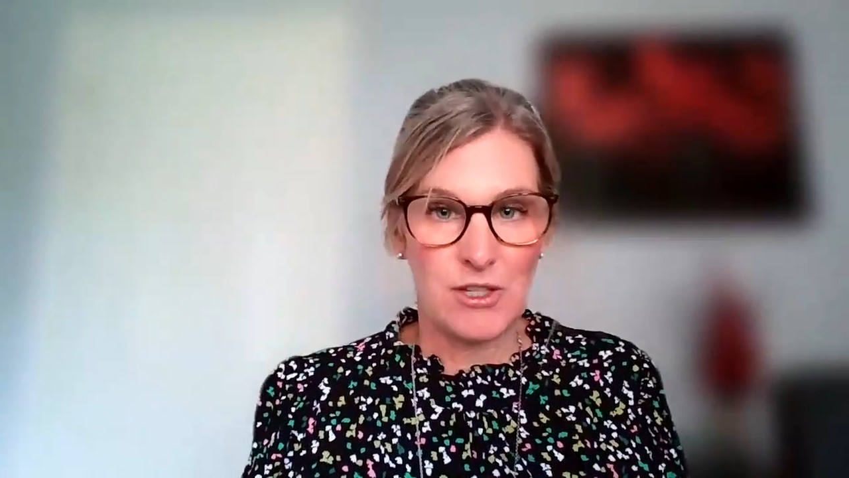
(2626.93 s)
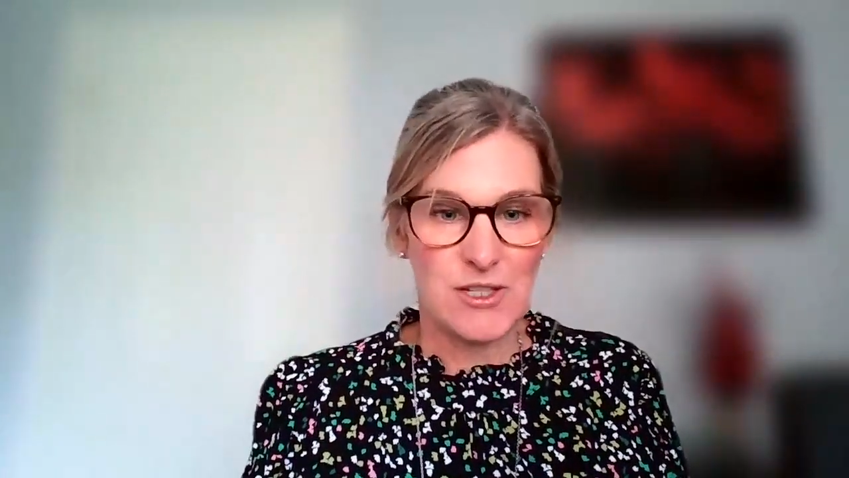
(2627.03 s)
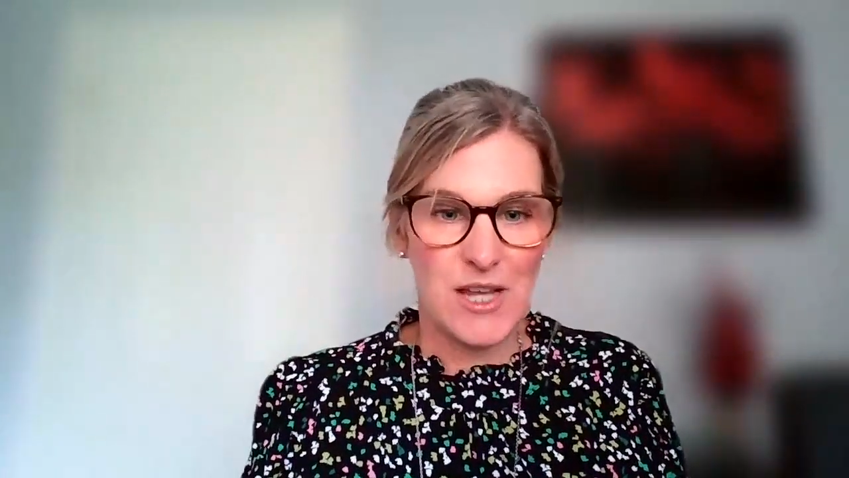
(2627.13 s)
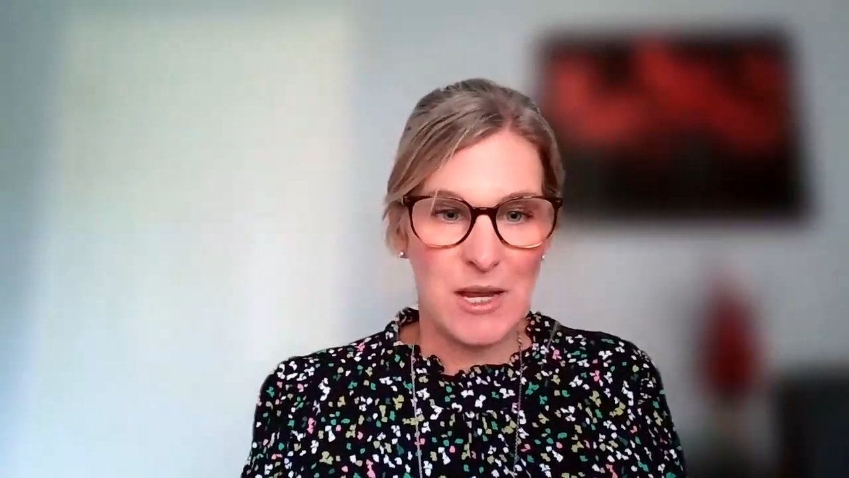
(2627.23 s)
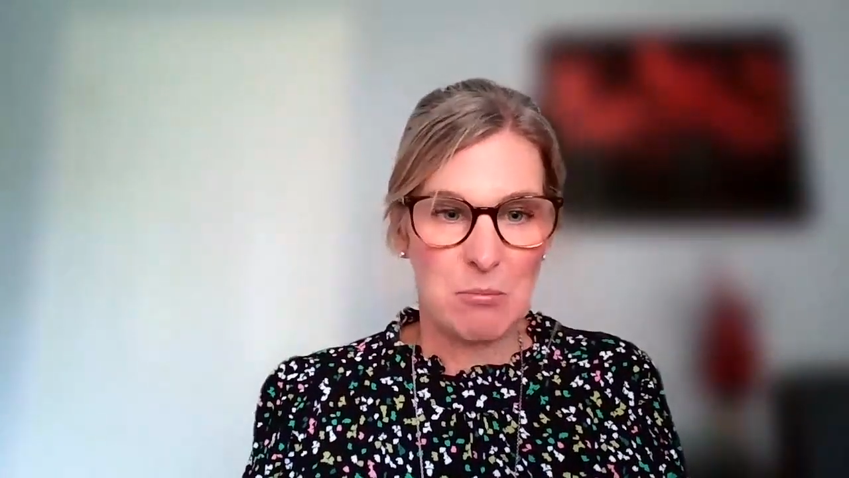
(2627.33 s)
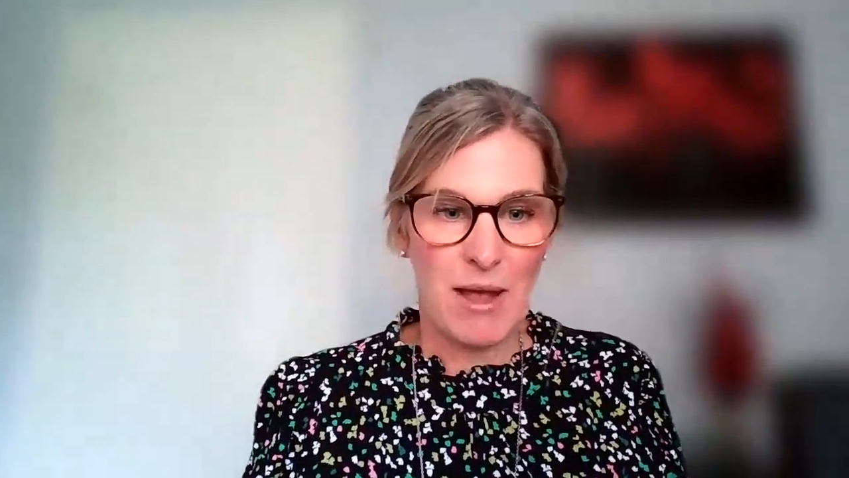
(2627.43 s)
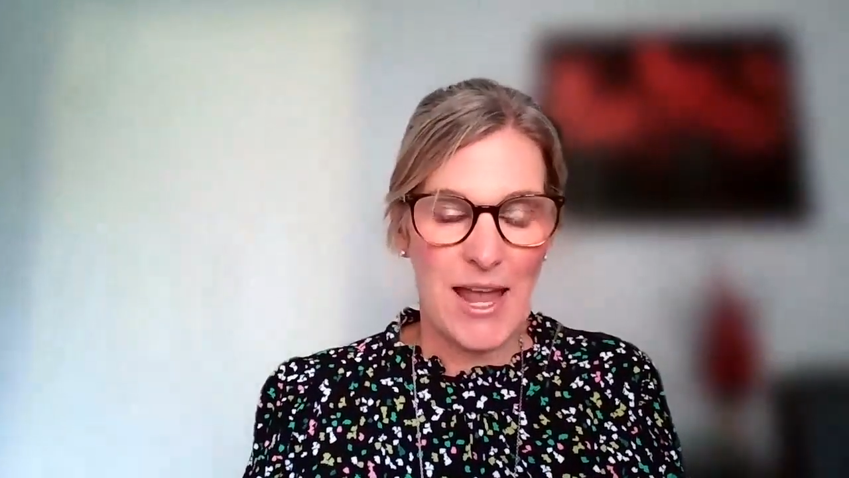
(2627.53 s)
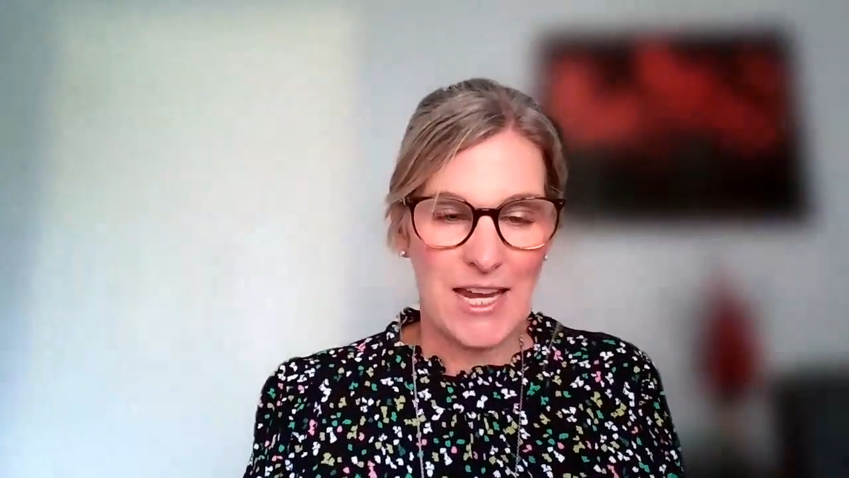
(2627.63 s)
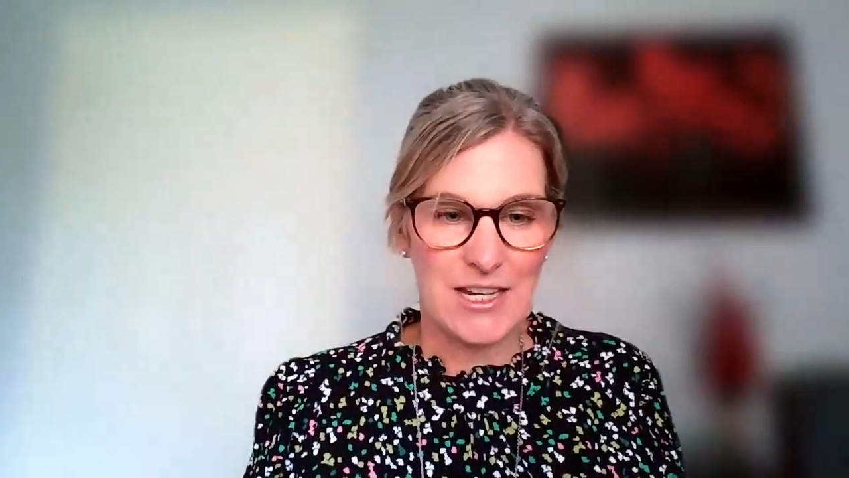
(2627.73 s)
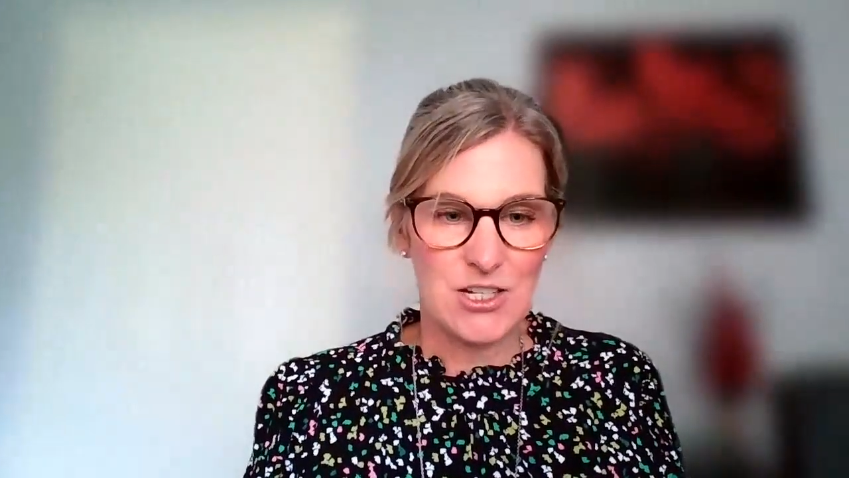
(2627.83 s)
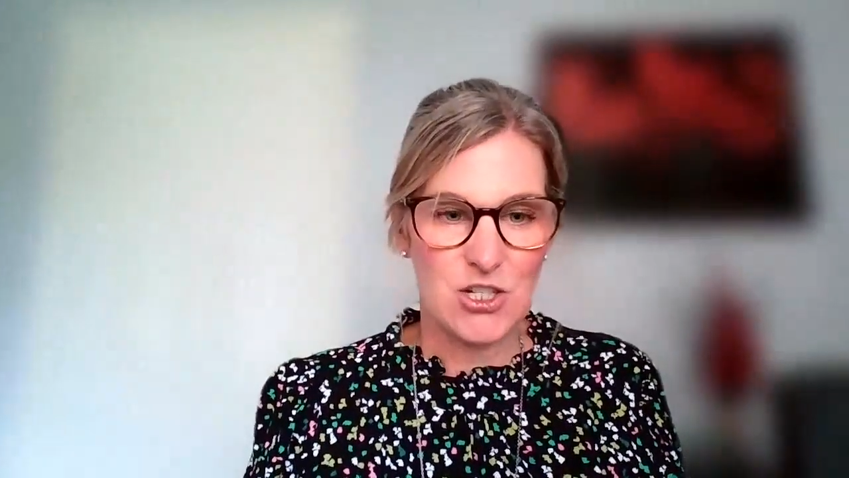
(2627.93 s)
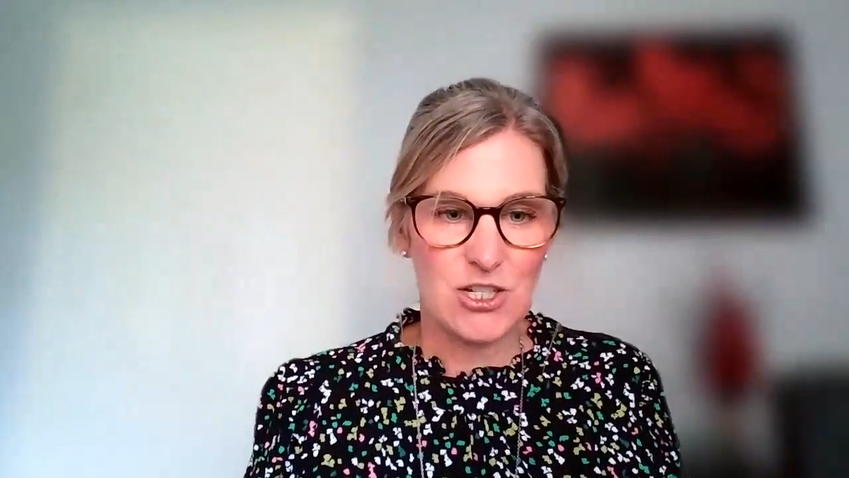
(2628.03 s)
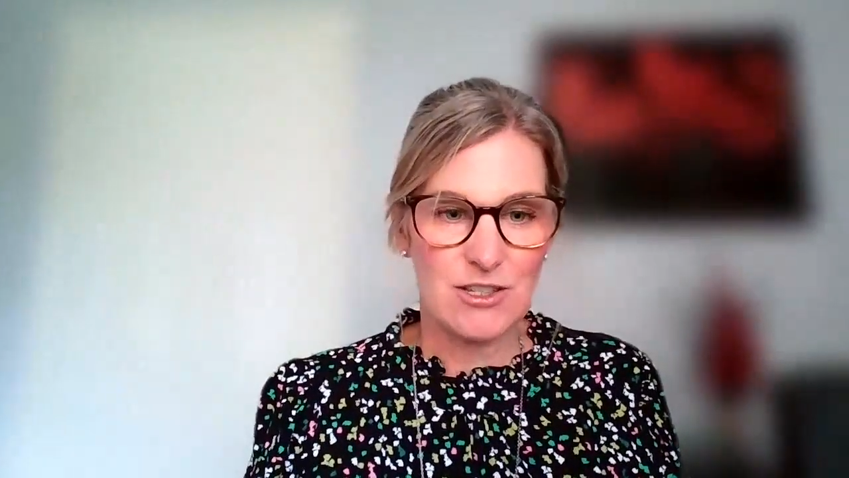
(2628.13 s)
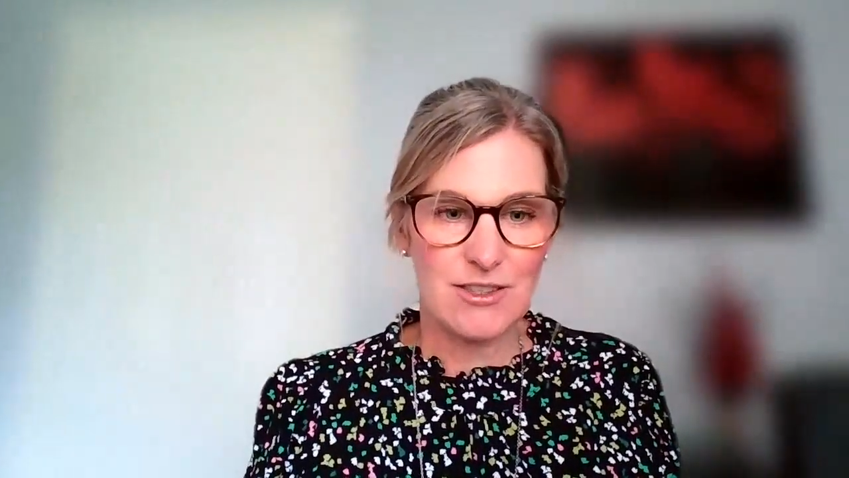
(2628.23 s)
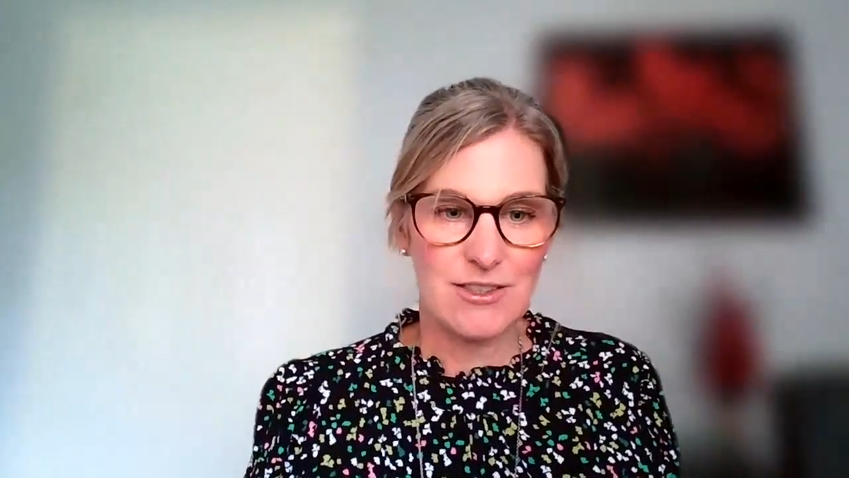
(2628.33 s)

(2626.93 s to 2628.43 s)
the same page,